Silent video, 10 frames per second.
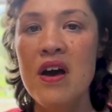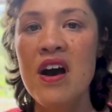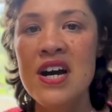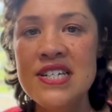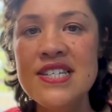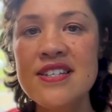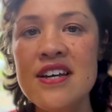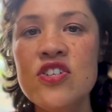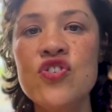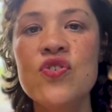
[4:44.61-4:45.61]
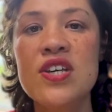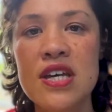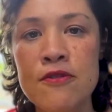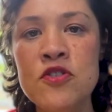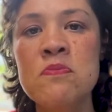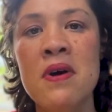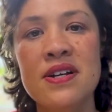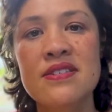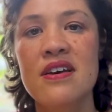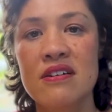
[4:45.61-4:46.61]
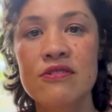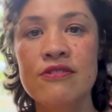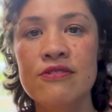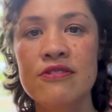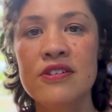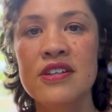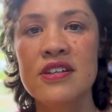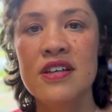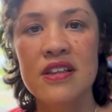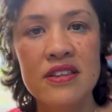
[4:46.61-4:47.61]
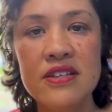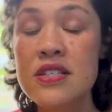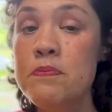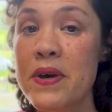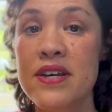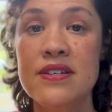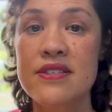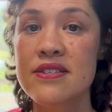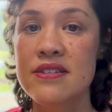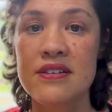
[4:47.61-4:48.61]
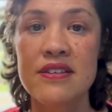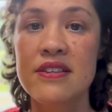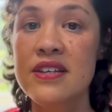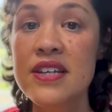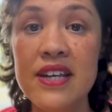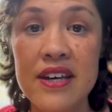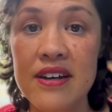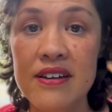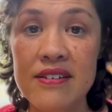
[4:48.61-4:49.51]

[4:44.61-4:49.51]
I decided to gift myself the space, the year.